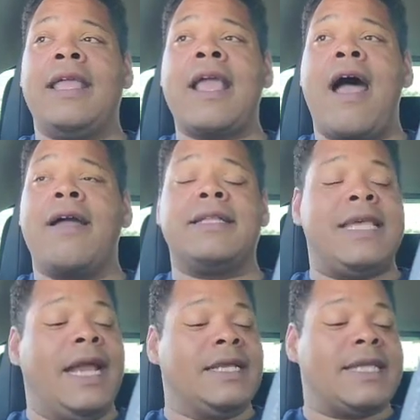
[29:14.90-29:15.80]
Y'all can
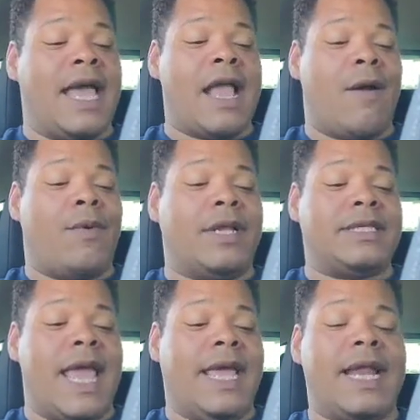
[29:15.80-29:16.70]
take this how y'all want
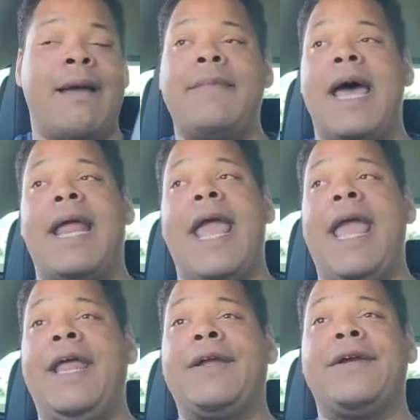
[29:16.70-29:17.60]
to take it. I'm not a
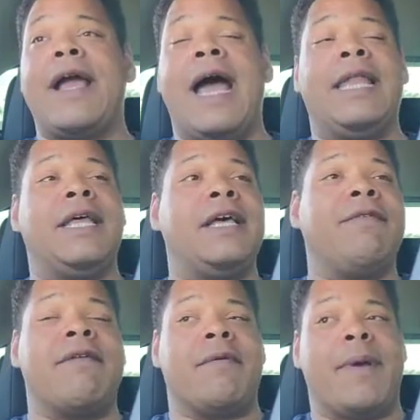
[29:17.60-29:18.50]
hater. I
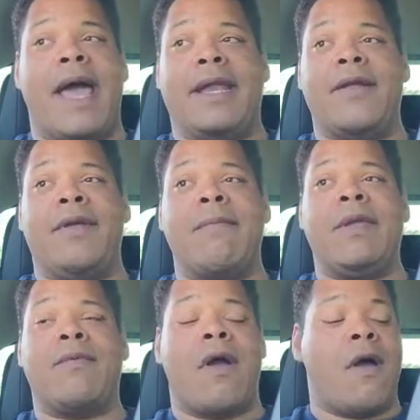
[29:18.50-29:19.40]
love everybody. Don't get
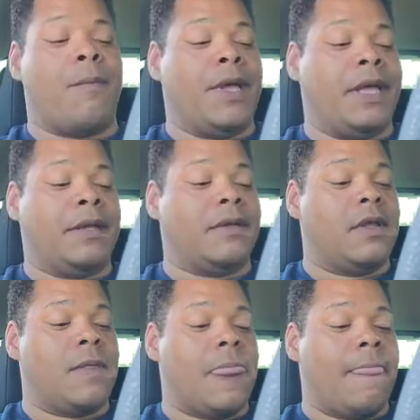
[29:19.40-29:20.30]
me wrong, but
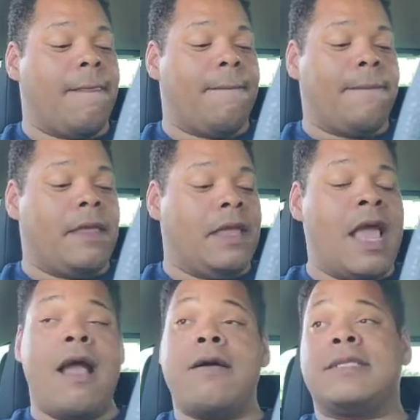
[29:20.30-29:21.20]

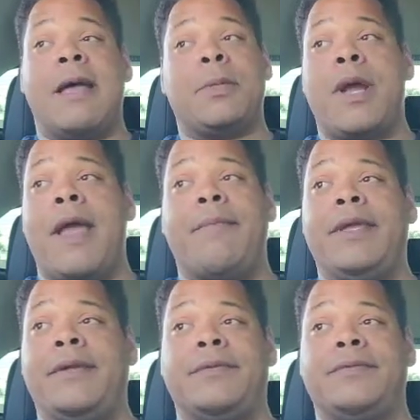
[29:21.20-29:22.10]
y'all gonna stop trying
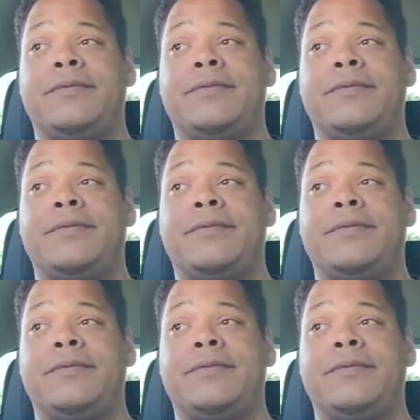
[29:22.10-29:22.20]
me.